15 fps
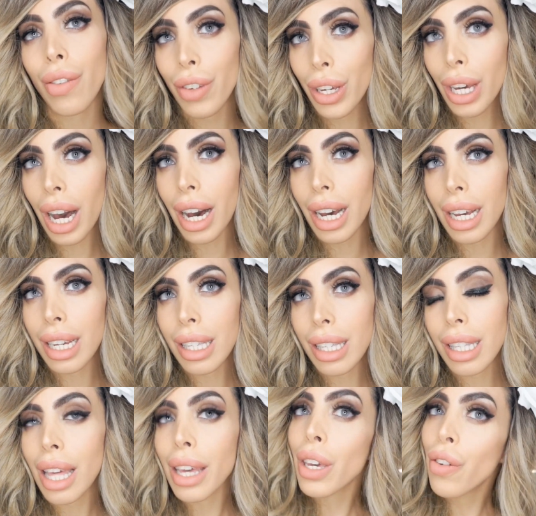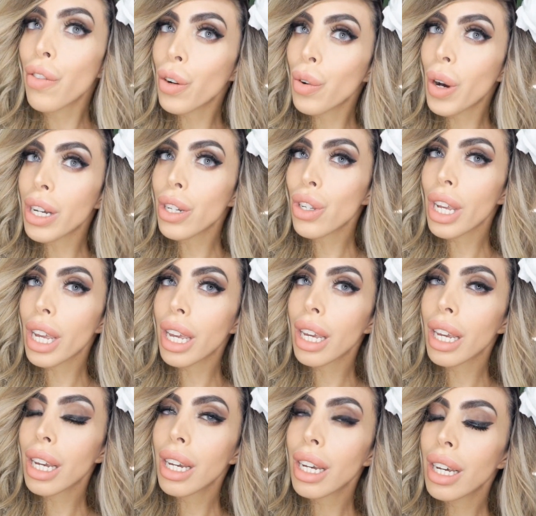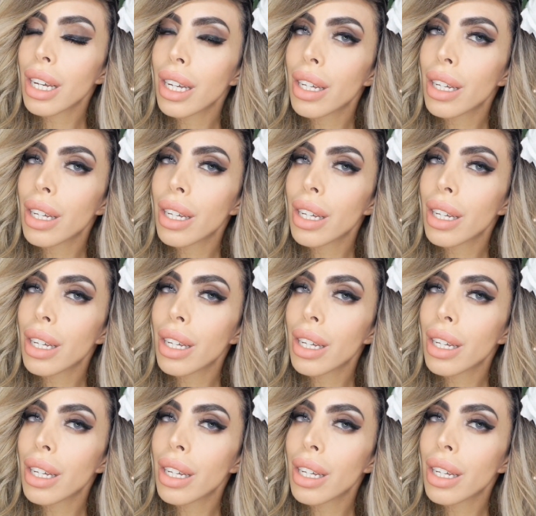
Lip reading: love you guys. Thank you for watching.